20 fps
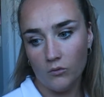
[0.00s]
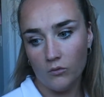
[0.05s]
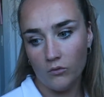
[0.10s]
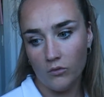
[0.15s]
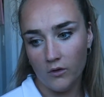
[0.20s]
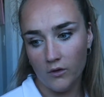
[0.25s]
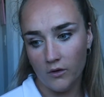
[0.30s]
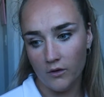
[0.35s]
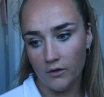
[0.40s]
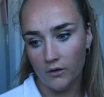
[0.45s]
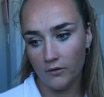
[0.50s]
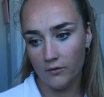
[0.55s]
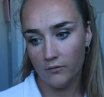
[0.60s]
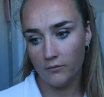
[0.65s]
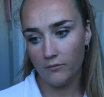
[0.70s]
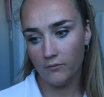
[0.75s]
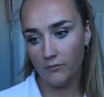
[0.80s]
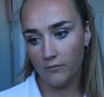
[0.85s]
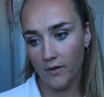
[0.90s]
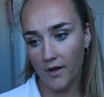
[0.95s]

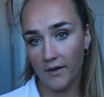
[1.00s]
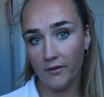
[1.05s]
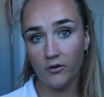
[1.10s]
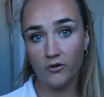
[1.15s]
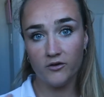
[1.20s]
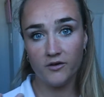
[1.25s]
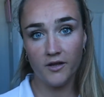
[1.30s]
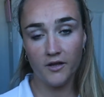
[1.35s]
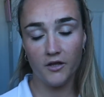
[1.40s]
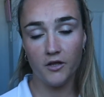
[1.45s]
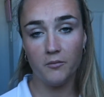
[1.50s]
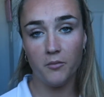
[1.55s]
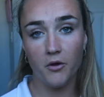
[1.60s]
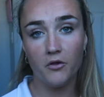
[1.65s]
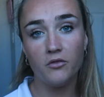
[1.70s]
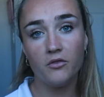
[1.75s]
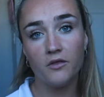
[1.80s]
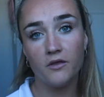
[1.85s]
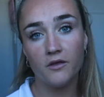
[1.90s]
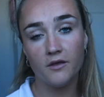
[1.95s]
I'm going to tell you
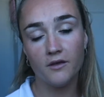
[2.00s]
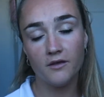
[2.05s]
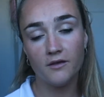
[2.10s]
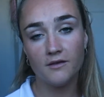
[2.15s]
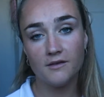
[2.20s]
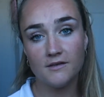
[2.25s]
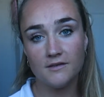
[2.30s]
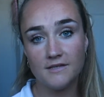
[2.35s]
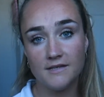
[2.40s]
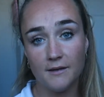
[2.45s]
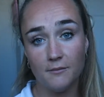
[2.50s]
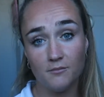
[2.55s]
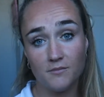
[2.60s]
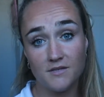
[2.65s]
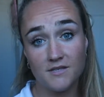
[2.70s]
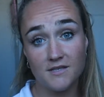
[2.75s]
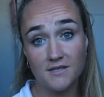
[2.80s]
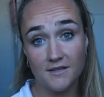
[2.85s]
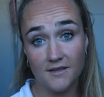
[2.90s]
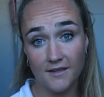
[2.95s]
about the
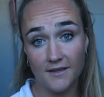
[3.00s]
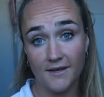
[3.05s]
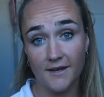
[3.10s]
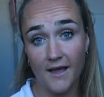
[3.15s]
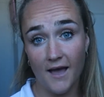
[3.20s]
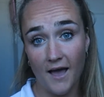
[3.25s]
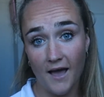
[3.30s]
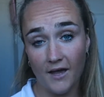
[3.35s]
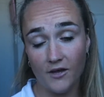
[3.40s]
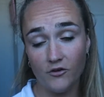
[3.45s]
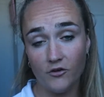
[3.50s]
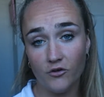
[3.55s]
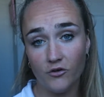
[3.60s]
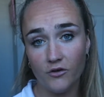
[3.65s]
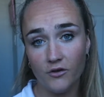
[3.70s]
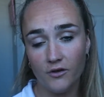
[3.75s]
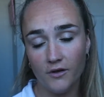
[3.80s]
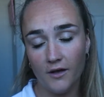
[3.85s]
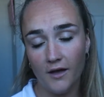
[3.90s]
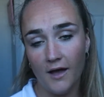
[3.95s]
tips that I
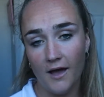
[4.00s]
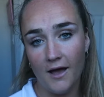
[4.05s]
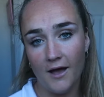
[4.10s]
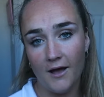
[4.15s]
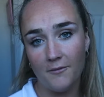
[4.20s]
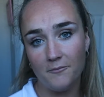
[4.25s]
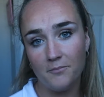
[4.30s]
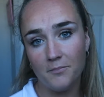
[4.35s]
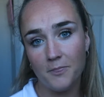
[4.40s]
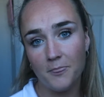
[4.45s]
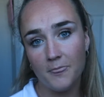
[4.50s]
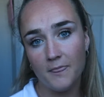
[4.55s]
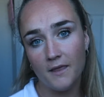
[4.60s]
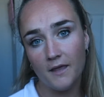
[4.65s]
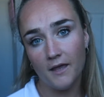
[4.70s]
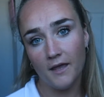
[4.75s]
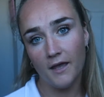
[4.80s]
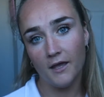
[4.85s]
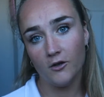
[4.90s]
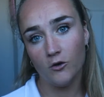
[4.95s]
do
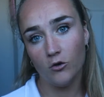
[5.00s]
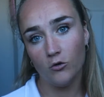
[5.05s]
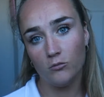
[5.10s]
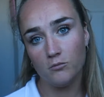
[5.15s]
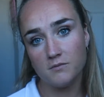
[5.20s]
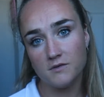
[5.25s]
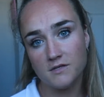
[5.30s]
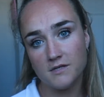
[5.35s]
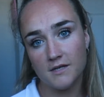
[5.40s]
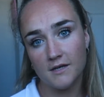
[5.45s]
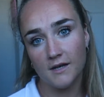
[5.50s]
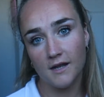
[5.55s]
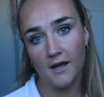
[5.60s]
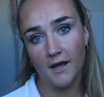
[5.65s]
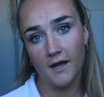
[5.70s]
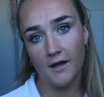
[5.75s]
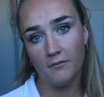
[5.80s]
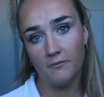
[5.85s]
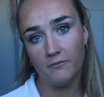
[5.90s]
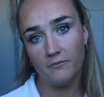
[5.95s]
in hopes that
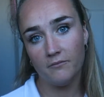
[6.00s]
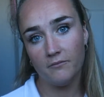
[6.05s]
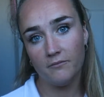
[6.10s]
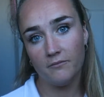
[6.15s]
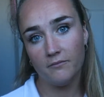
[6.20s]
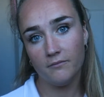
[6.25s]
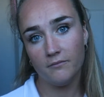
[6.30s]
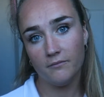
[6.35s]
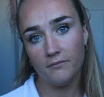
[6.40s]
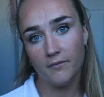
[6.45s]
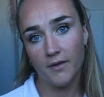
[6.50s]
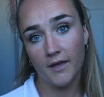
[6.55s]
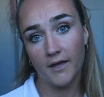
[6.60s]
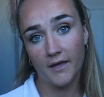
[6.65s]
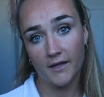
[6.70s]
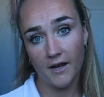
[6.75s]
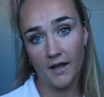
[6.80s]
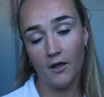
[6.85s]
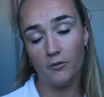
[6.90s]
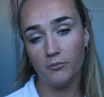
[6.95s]
it
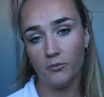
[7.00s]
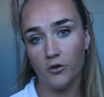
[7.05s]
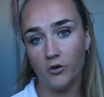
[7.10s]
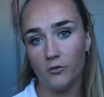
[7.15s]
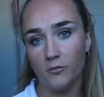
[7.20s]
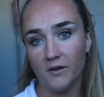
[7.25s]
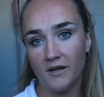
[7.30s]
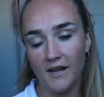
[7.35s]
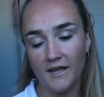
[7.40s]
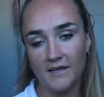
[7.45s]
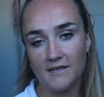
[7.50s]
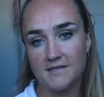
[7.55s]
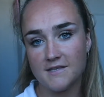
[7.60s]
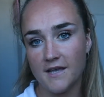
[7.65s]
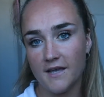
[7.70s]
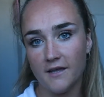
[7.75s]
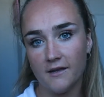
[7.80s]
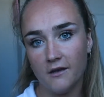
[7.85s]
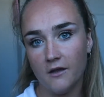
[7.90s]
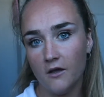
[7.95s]
can help you. But like I
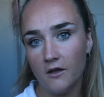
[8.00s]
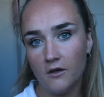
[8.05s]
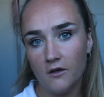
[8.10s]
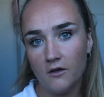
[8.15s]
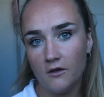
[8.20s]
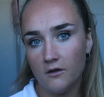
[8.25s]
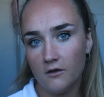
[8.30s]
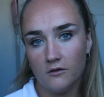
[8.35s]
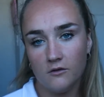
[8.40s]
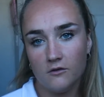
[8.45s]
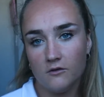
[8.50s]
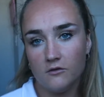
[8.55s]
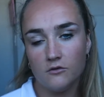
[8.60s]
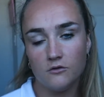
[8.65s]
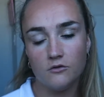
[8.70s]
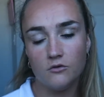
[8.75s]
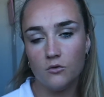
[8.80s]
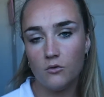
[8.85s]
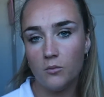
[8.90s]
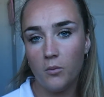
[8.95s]
said,
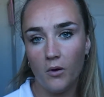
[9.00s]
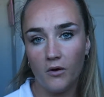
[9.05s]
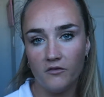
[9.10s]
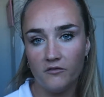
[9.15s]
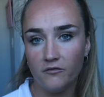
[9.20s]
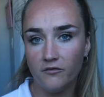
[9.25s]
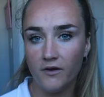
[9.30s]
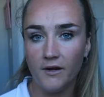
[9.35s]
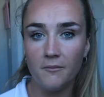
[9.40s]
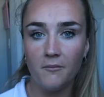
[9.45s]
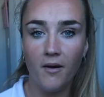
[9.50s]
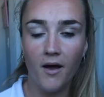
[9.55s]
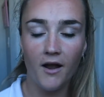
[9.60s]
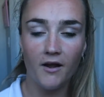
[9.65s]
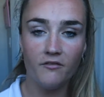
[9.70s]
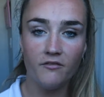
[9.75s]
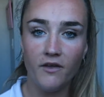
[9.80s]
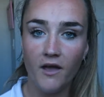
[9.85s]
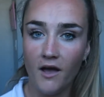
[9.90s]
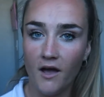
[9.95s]
no point in feeling bad
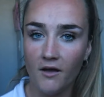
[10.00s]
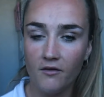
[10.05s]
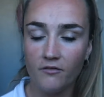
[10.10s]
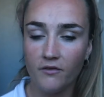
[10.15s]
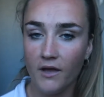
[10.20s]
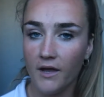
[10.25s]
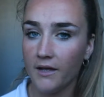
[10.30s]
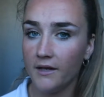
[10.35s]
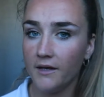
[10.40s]
if you have